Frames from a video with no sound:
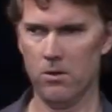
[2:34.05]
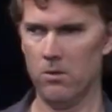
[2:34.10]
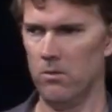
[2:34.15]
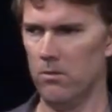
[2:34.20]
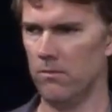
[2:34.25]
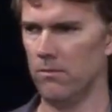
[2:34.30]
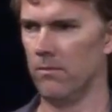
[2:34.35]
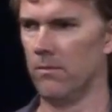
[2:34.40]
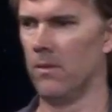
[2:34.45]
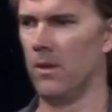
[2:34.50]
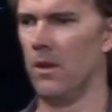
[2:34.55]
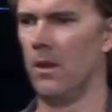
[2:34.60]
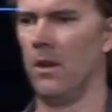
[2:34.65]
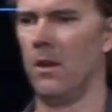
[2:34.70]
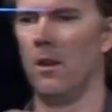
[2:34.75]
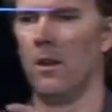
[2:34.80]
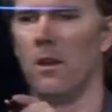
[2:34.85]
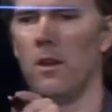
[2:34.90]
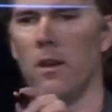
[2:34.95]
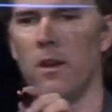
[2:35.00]
you.
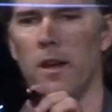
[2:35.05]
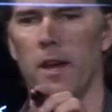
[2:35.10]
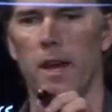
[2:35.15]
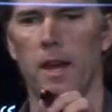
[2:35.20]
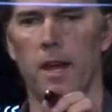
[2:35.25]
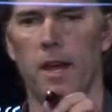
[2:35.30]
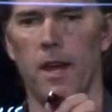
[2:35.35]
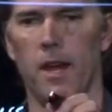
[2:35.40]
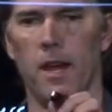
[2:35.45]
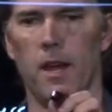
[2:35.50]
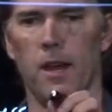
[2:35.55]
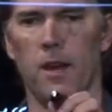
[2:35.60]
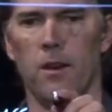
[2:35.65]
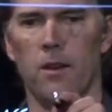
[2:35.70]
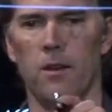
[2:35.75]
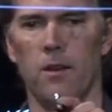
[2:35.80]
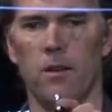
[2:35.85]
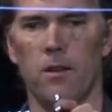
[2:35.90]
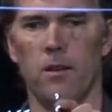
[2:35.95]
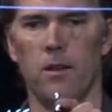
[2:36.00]

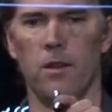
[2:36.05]
And